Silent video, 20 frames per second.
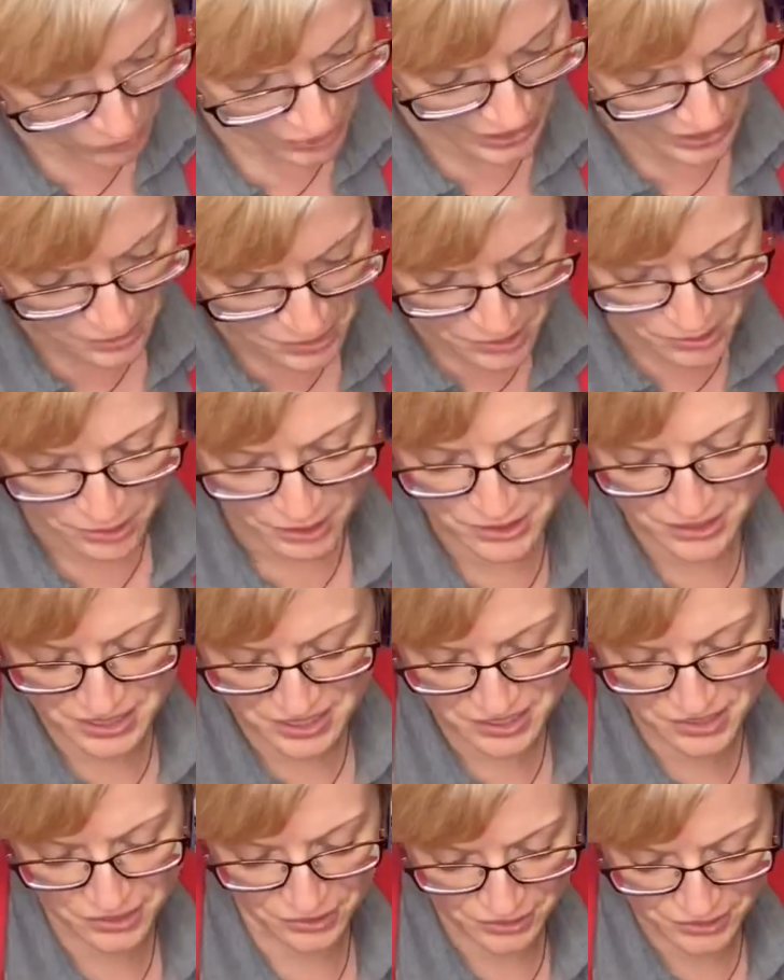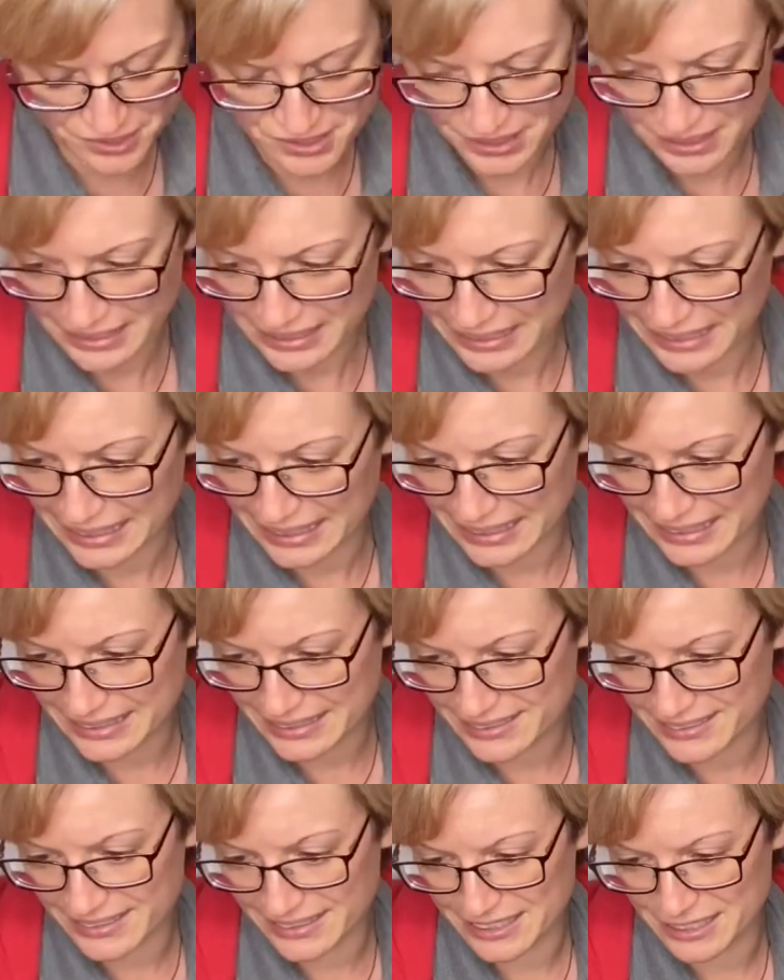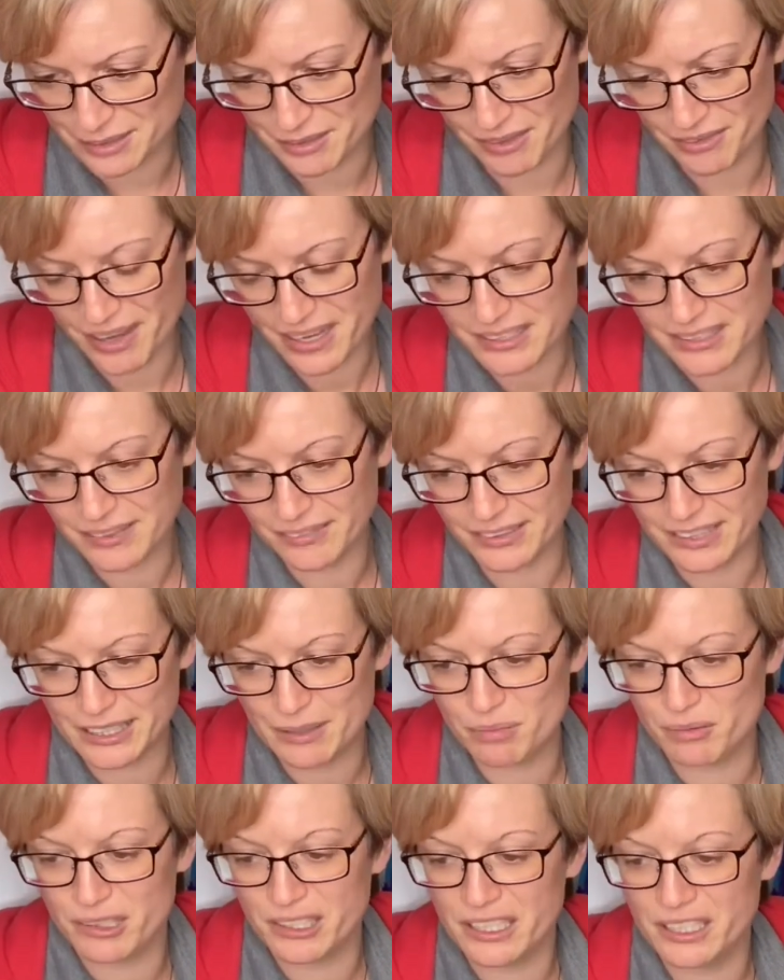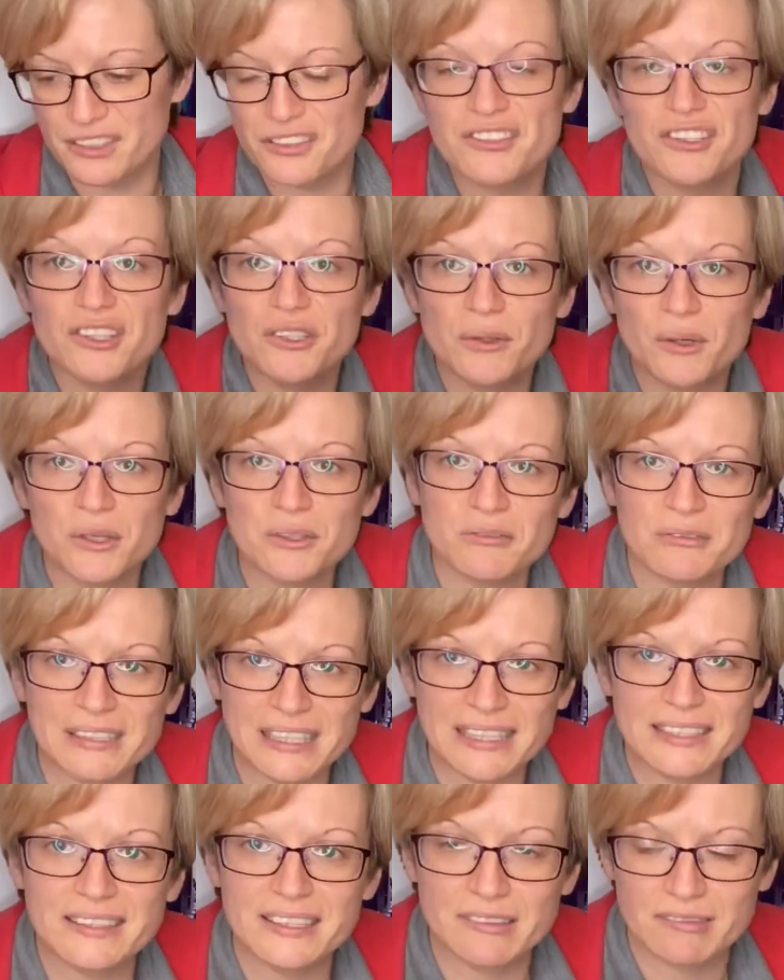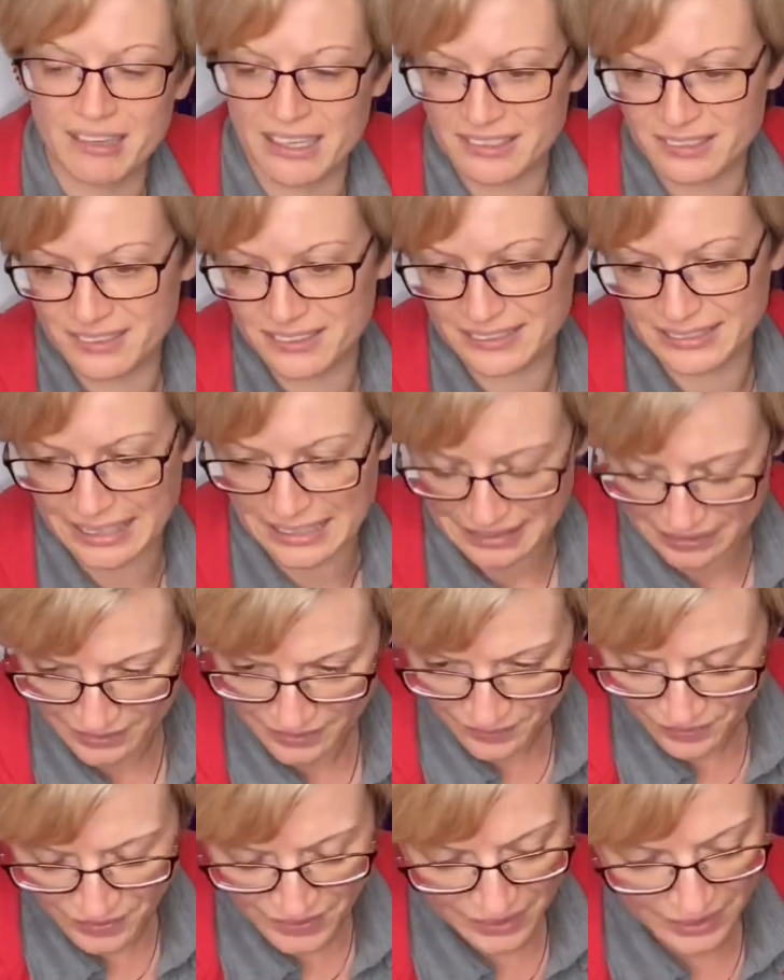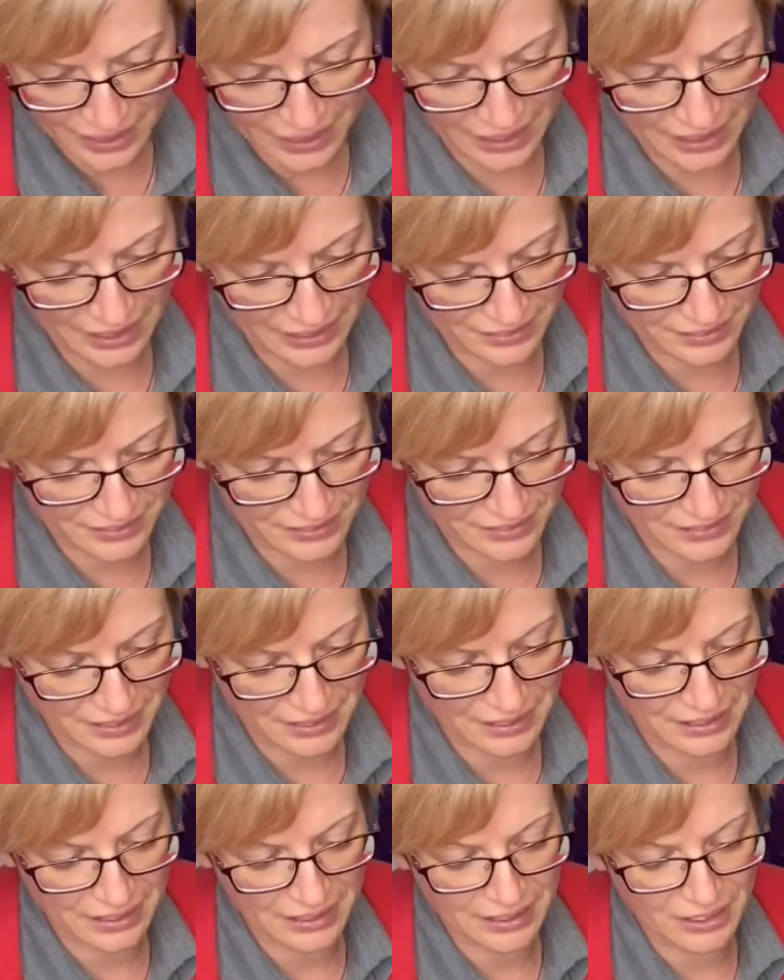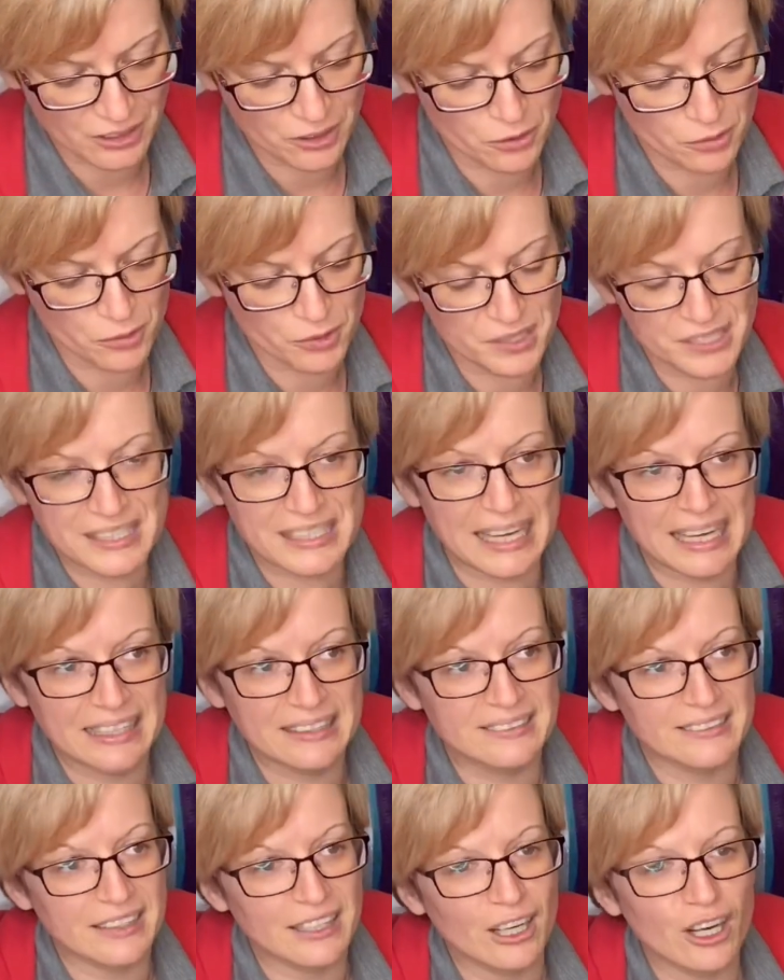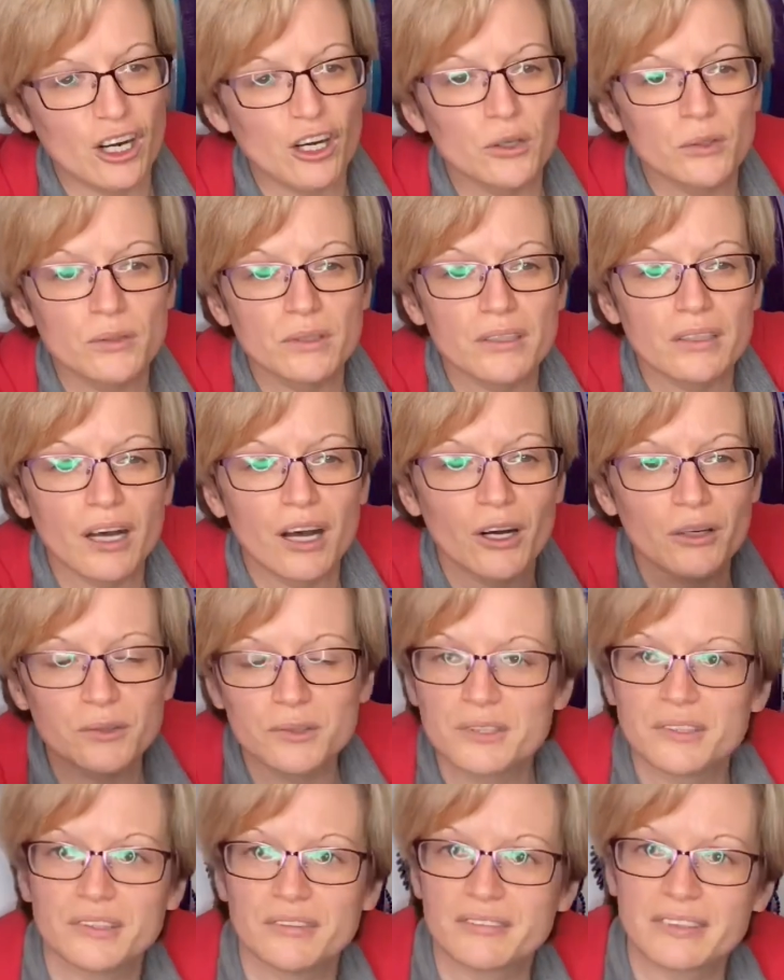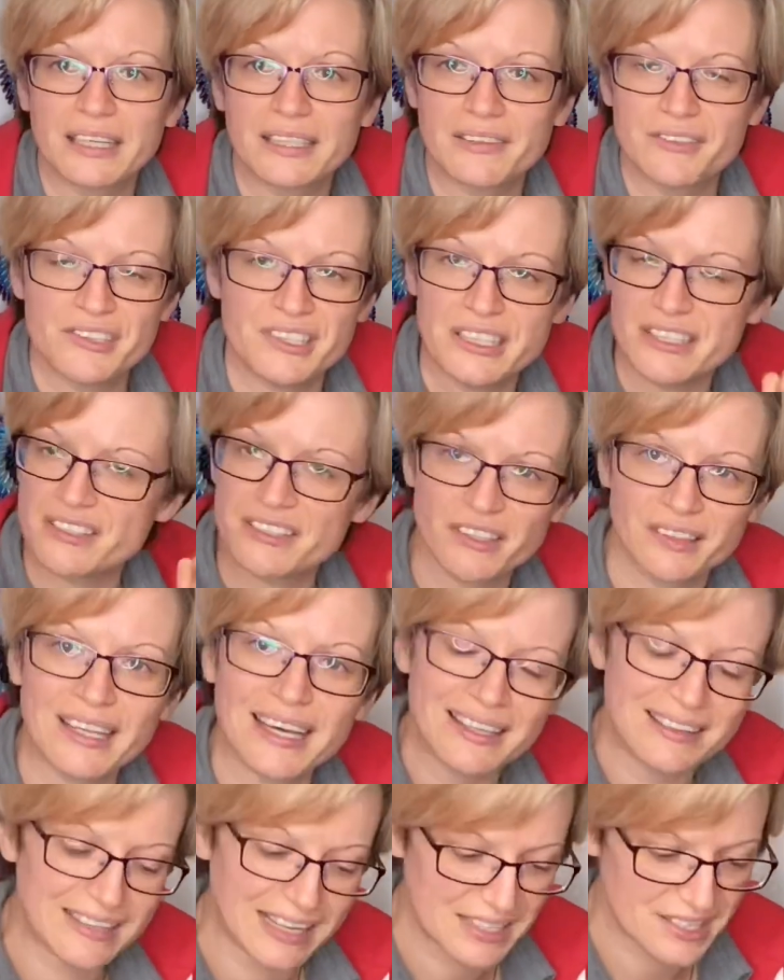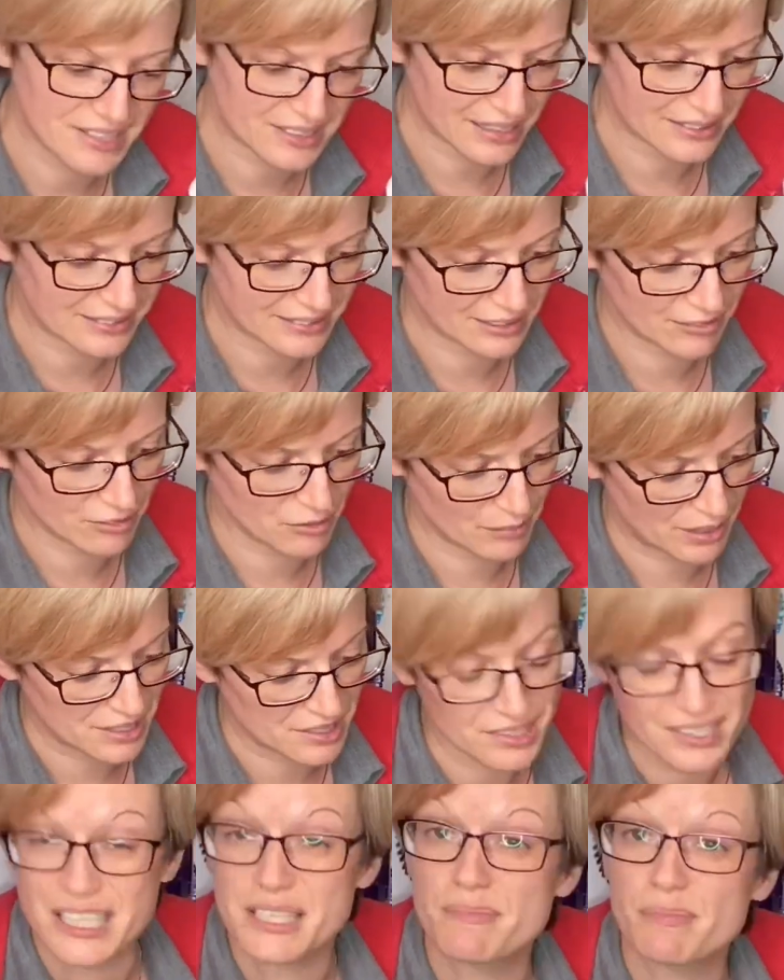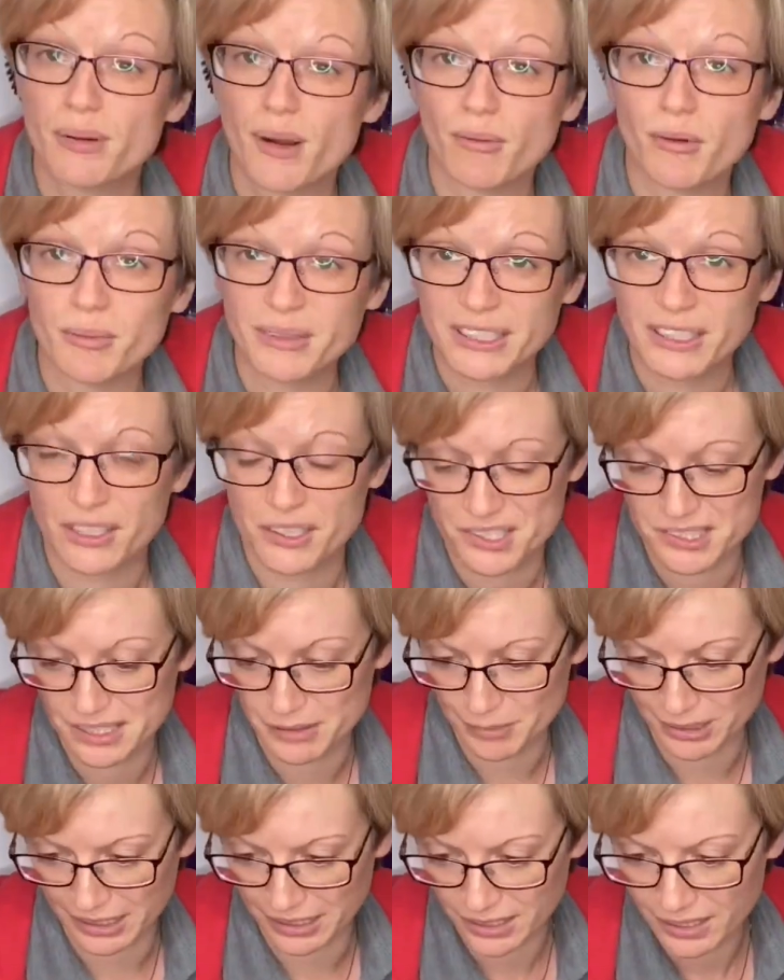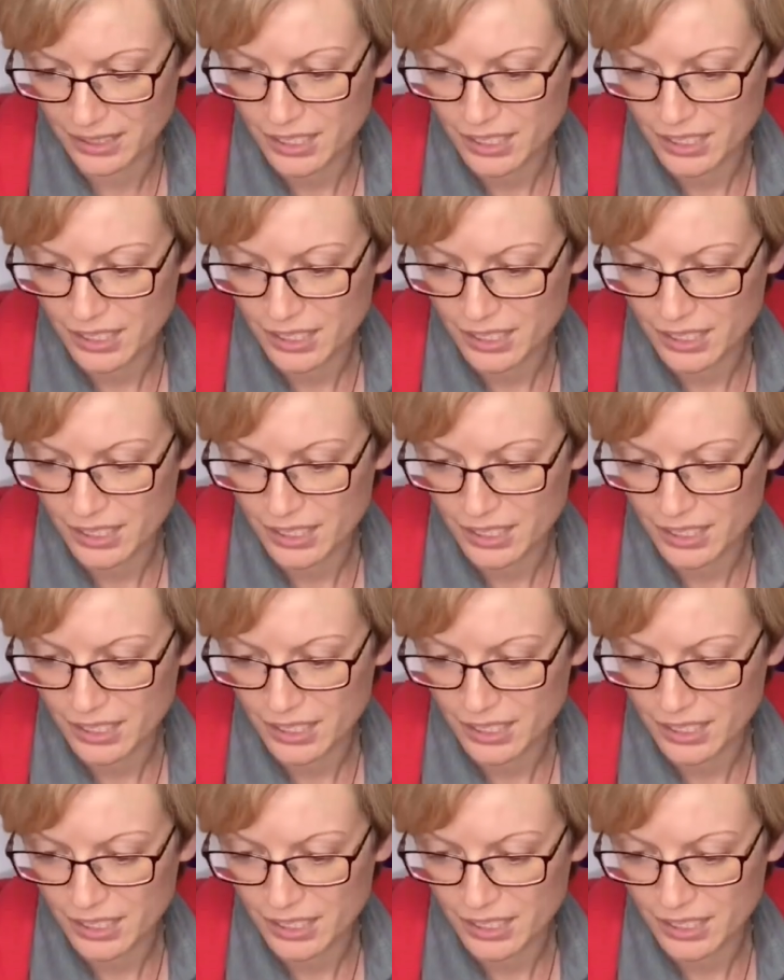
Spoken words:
outcrossing does is it's effectively you're bringing two unrelated rats together, and you get a whole host of kind of genes. So their genetic information is probably not similar,